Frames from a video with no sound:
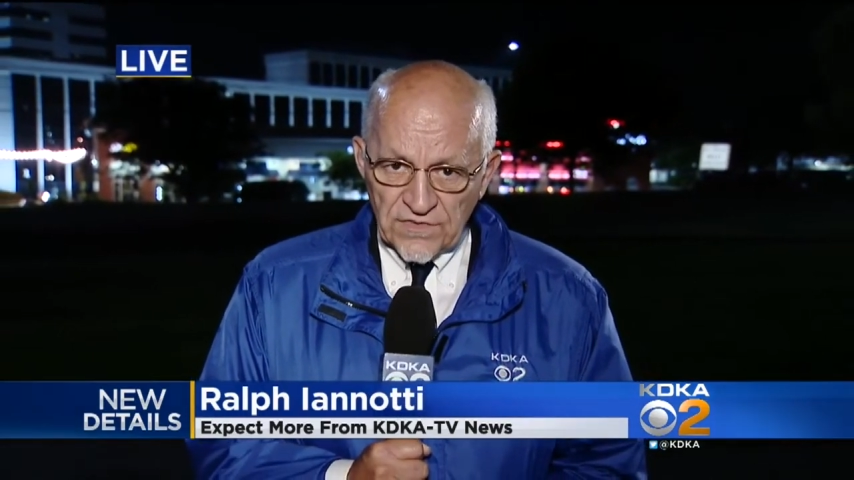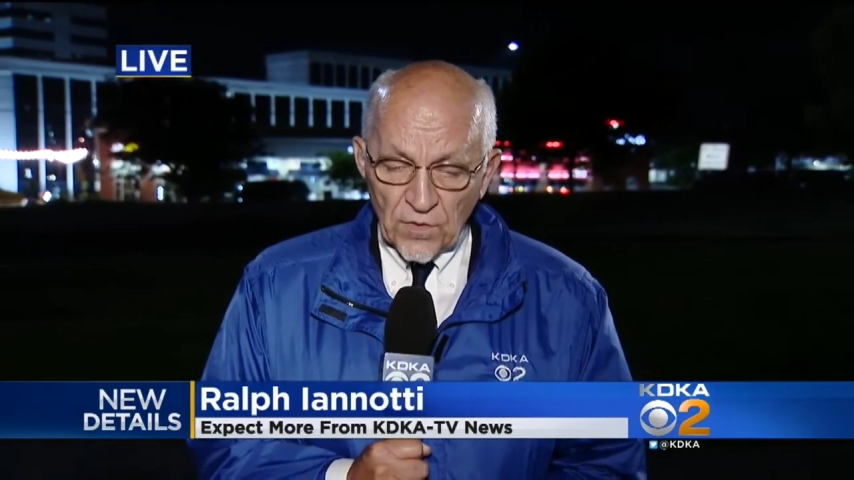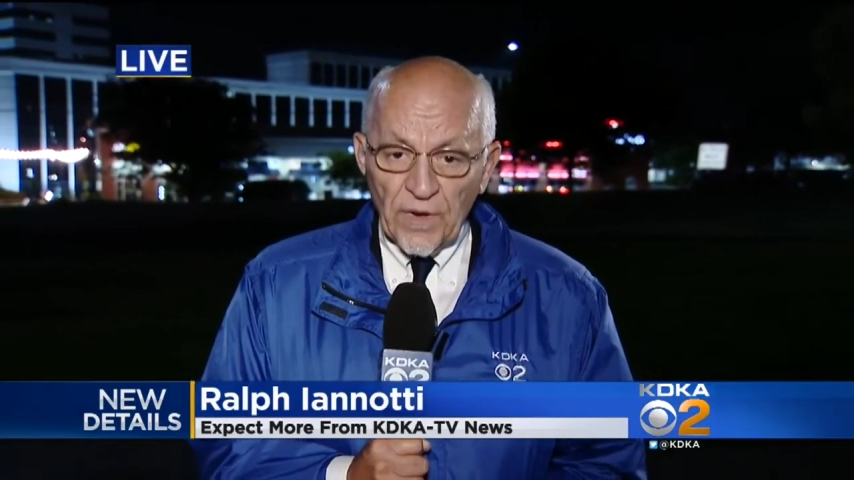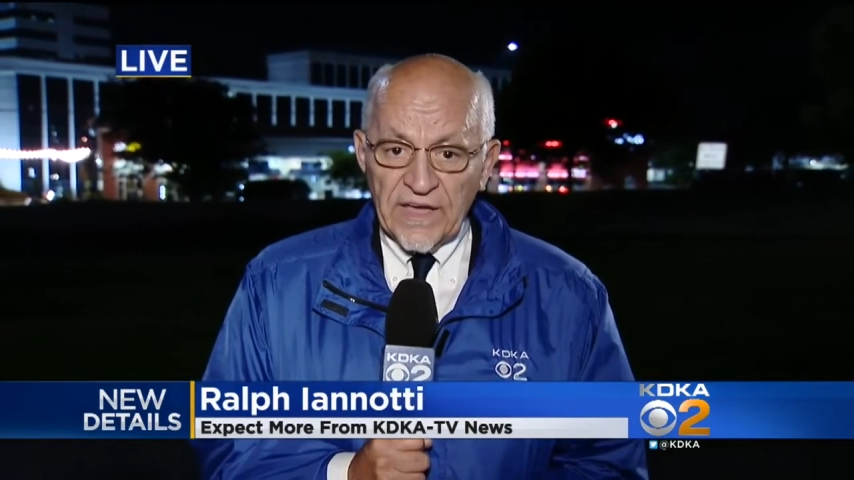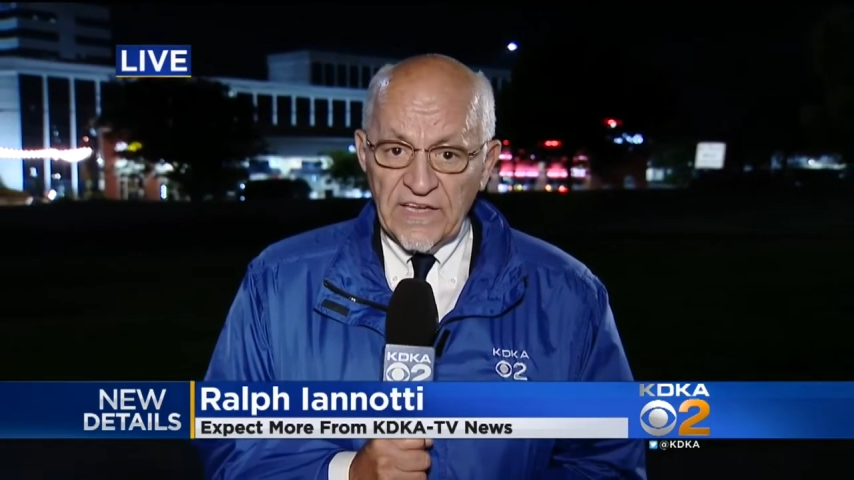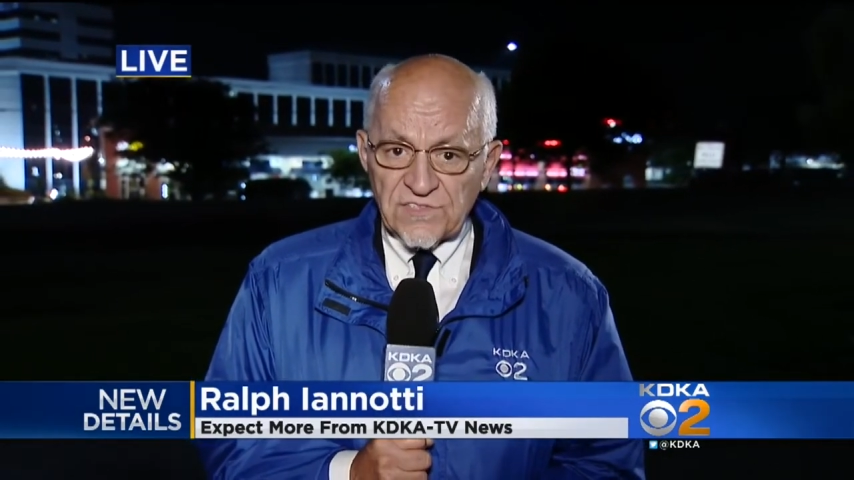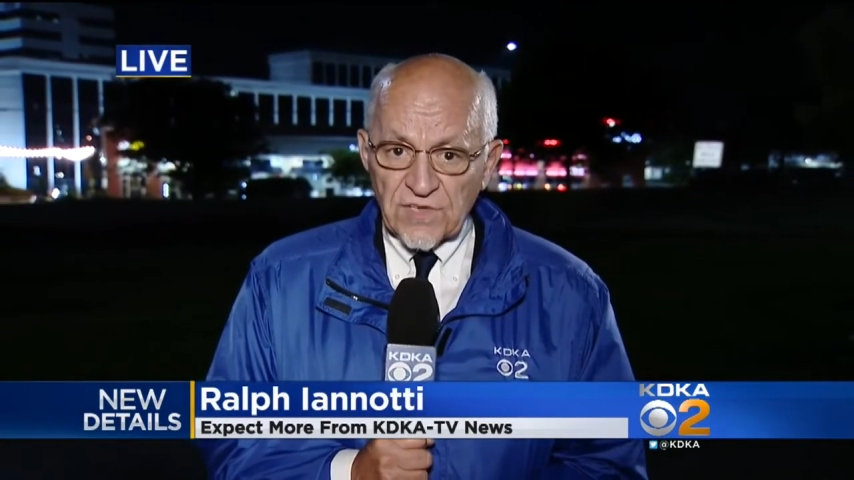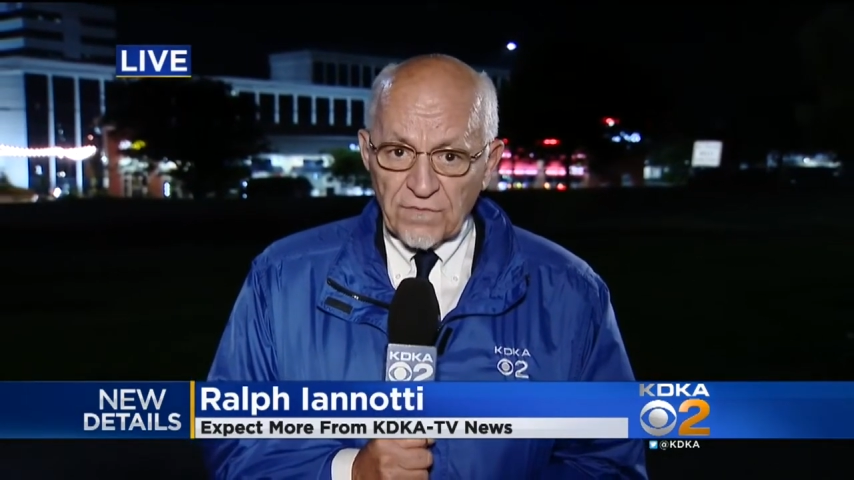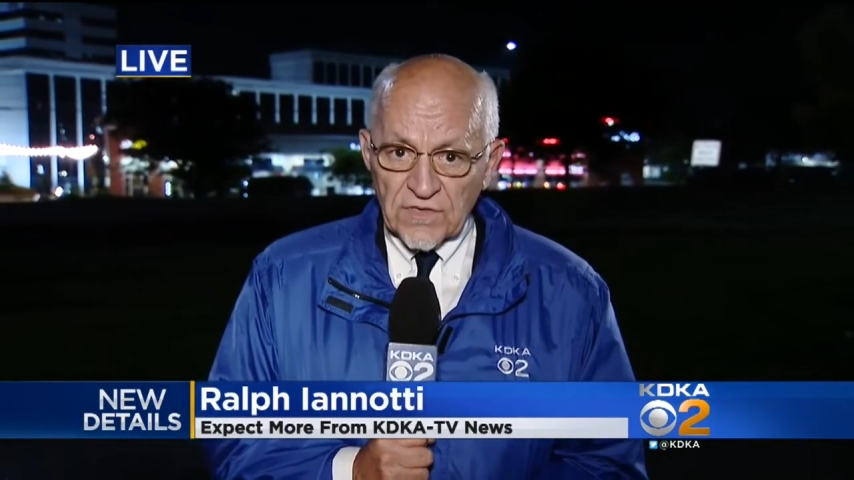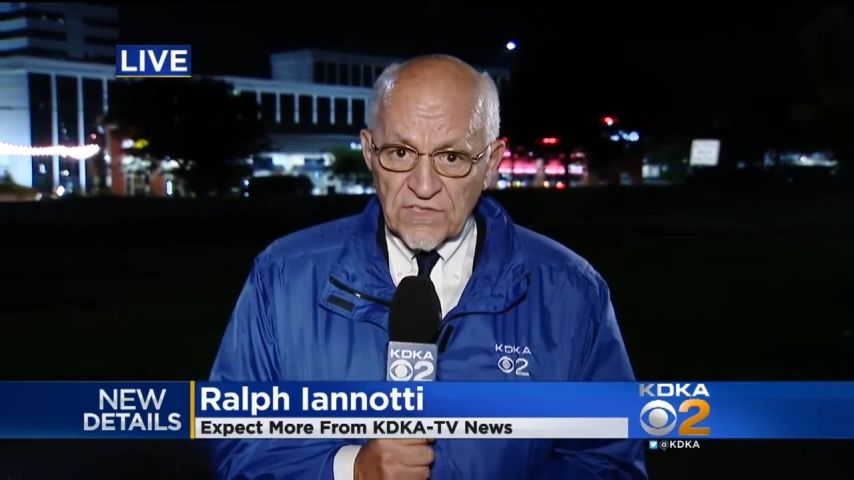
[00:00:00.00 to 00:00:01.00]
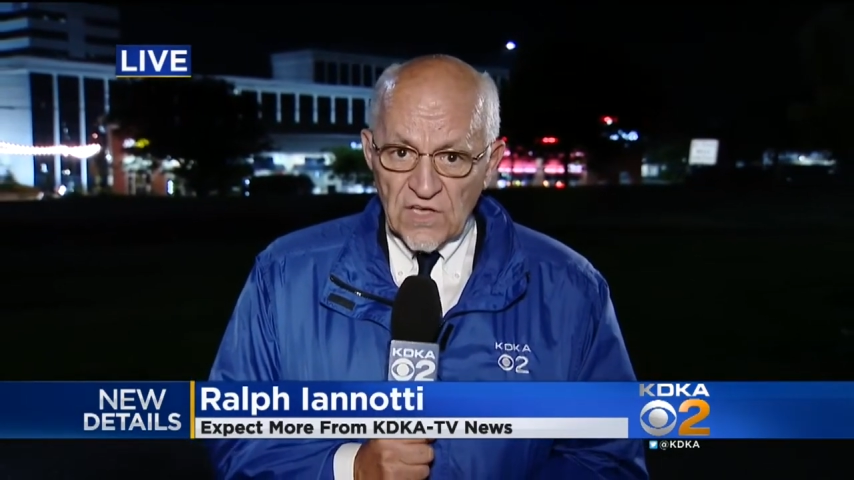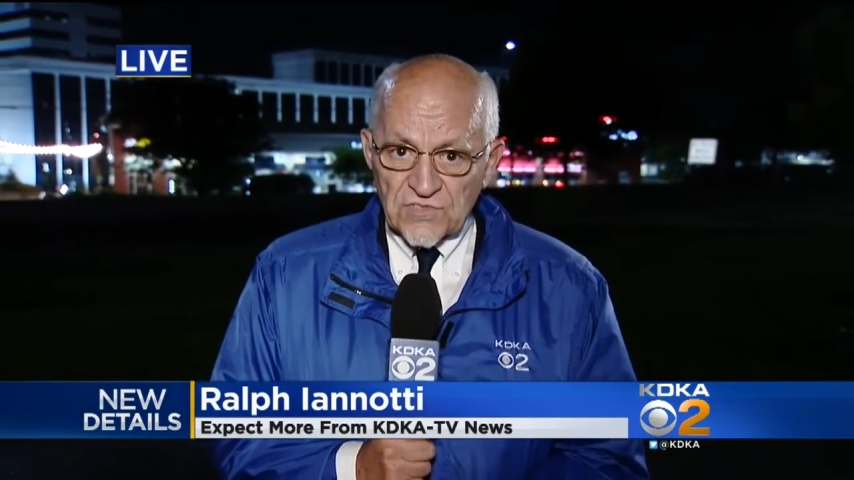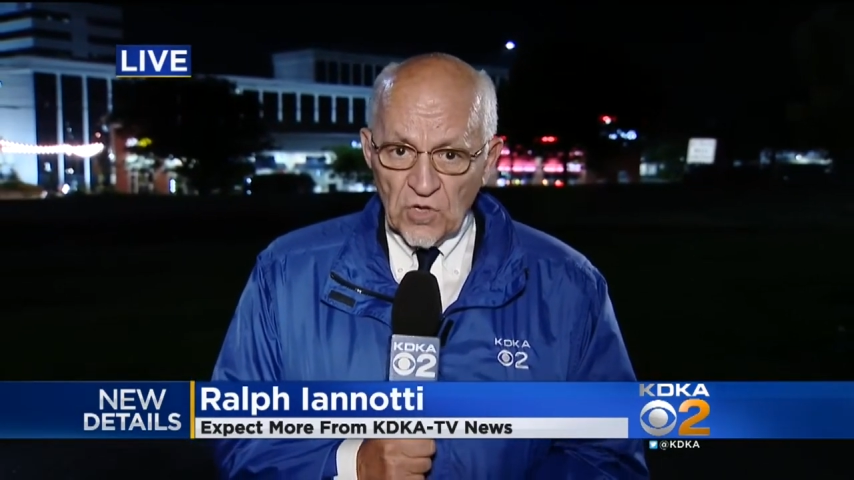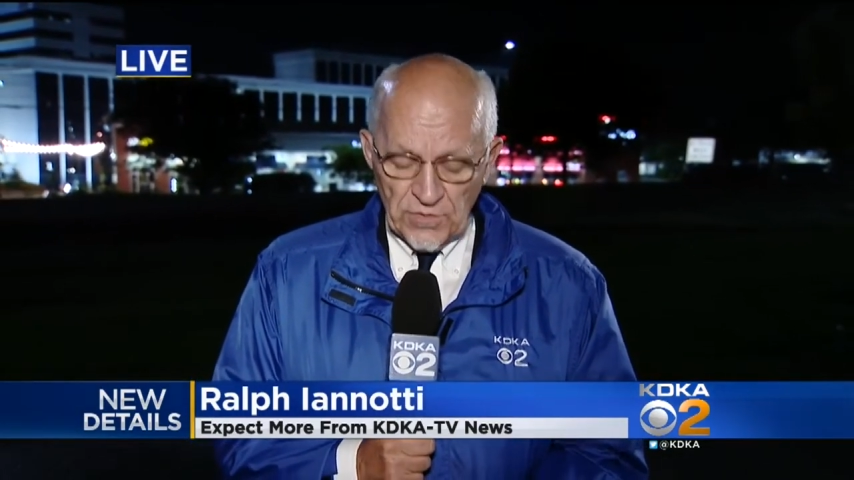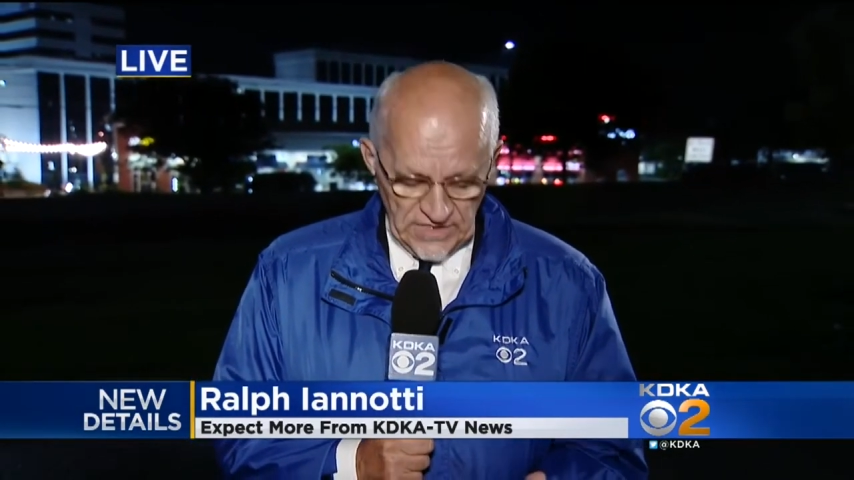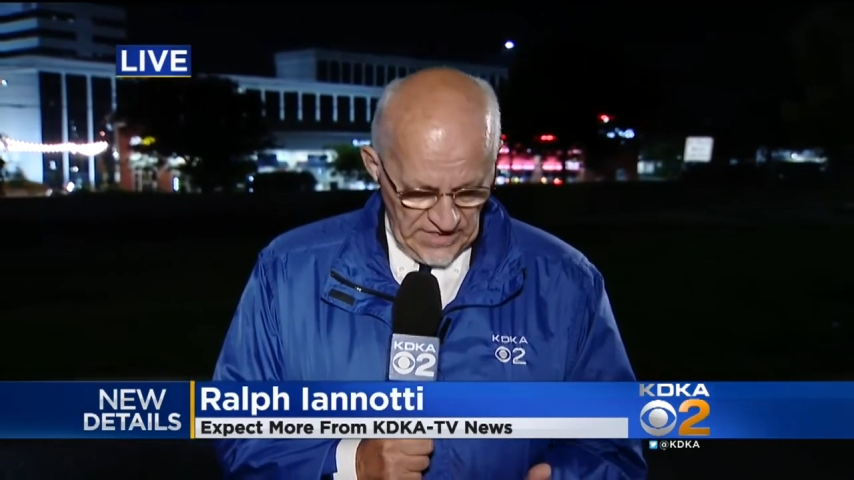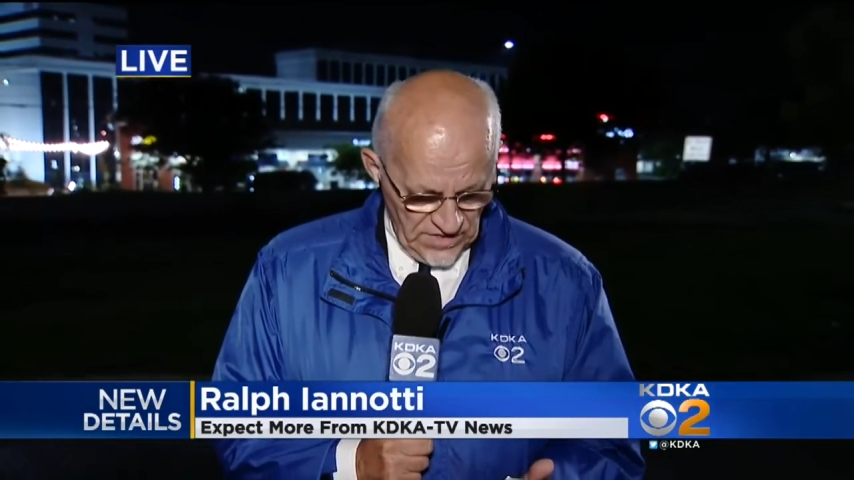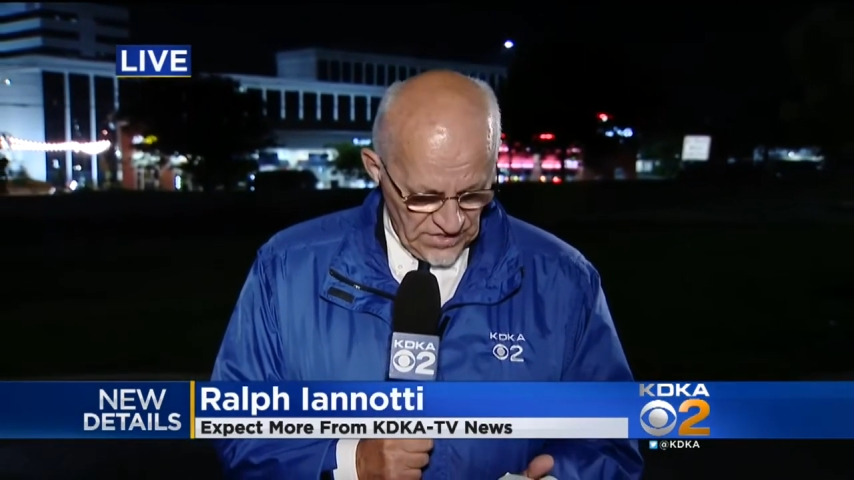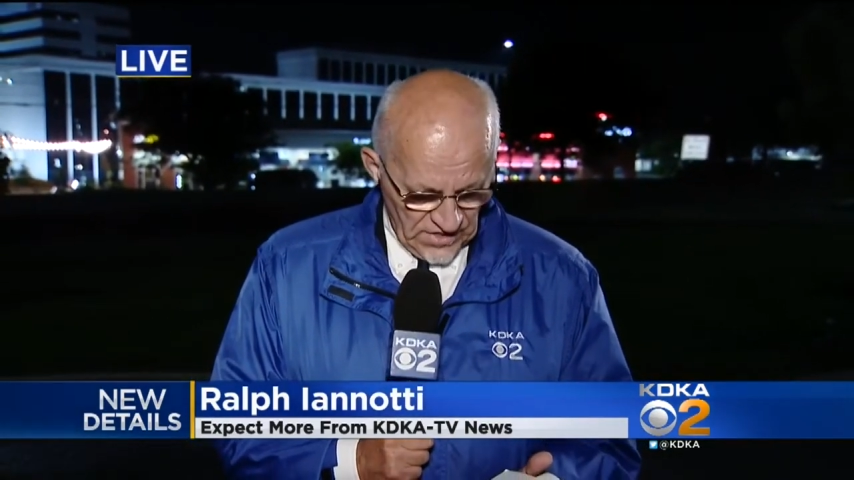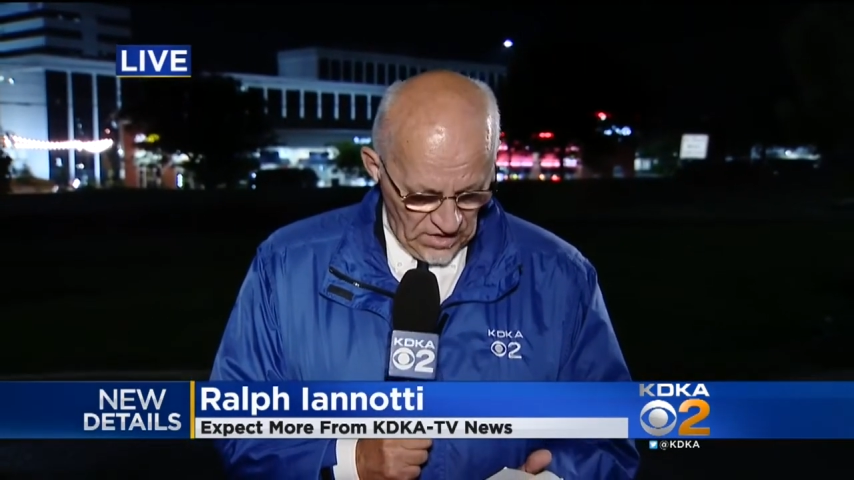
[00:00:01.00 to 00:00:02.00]
the way he suffered so many
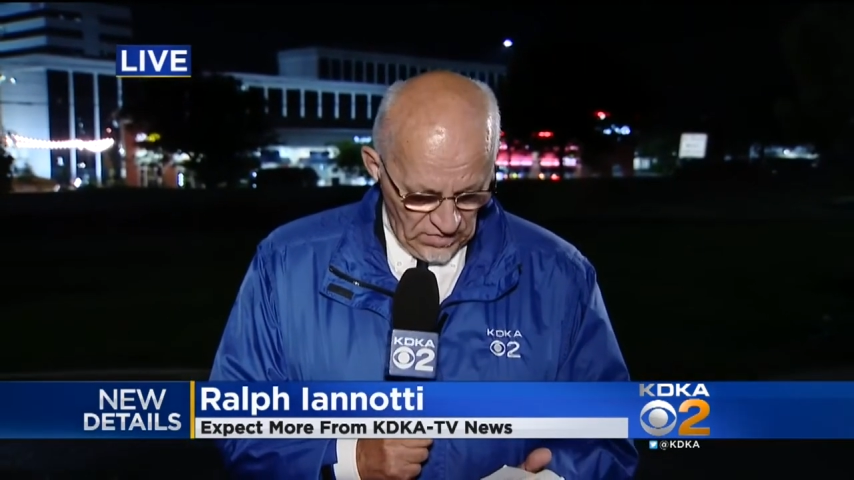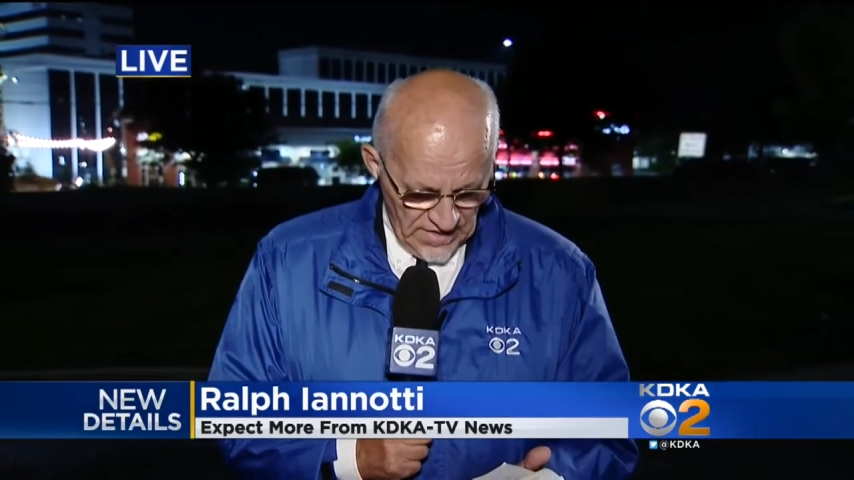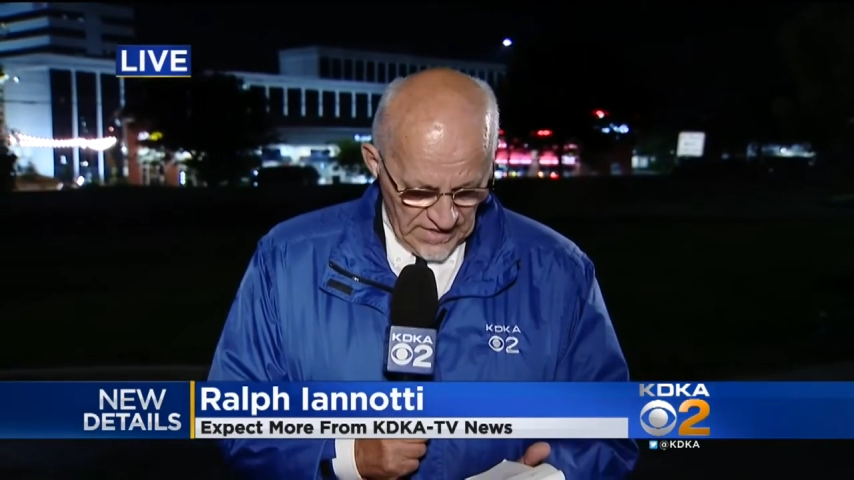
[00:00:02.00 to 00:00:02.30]
years ago.